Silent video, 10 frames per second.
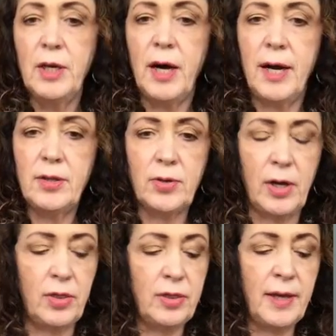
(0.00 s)
either a
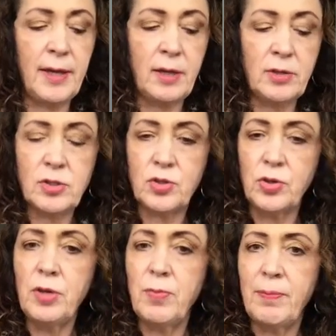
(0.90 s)
thick,
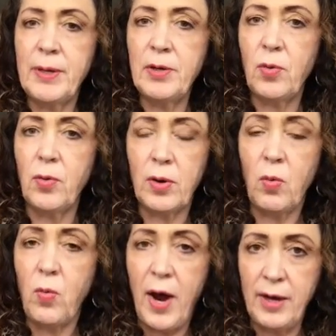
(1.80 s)
sturdy ribbon or a
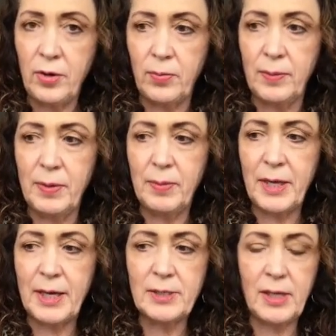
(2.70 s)
wider ribbon,
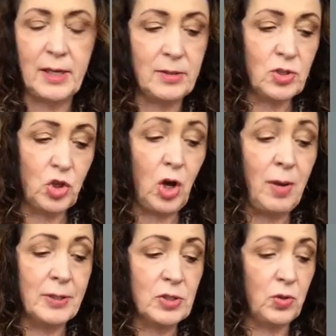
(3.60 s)
because its
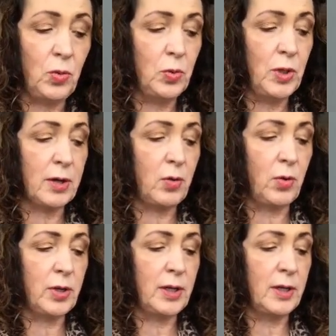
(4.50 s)
job is to hold that
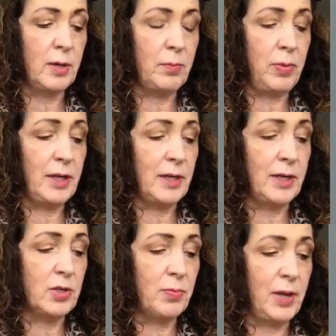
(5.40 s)
accordion pleat
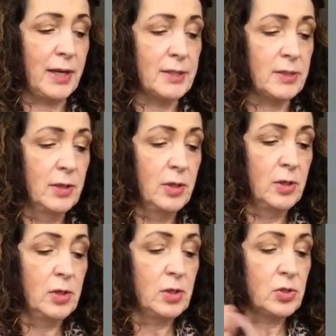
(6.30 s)
into place.
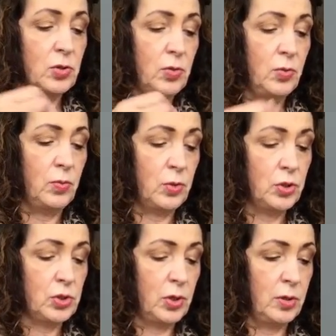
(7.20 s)
So we're
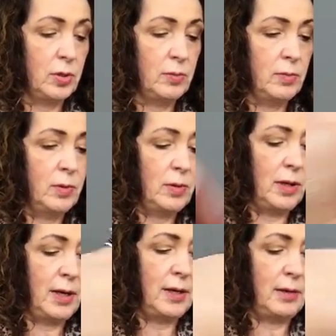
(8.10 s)
just going to
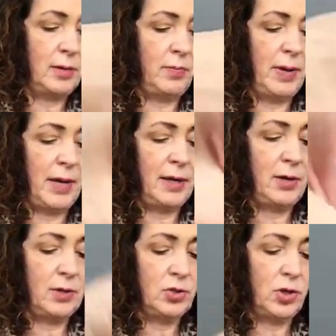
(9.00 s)
lay the bag
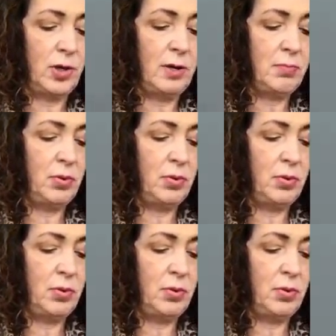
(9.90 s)
on top